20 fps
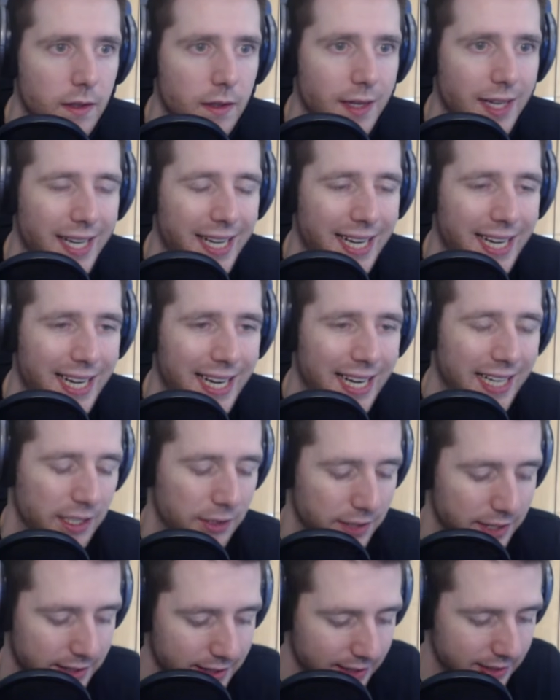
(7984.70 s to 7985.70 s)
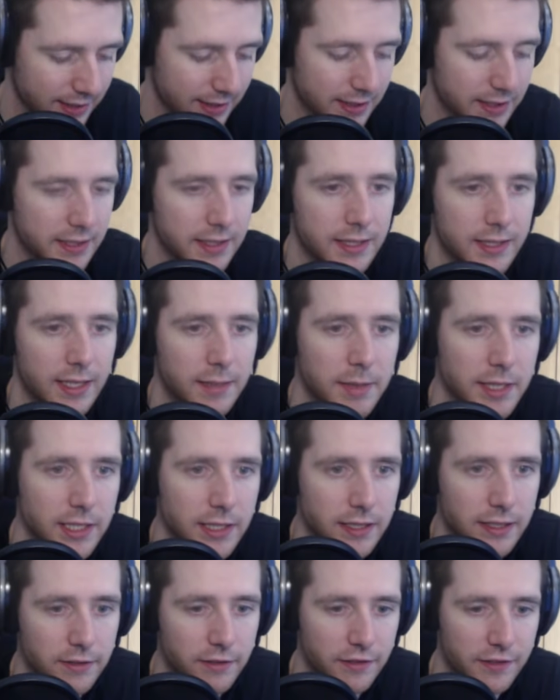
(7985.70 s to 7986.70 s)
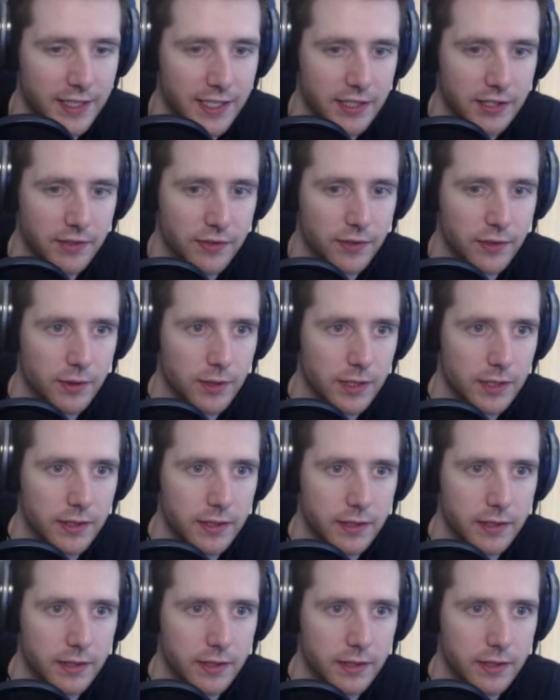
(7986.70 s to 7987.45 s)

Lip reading: I don't need this. Let me fast forward.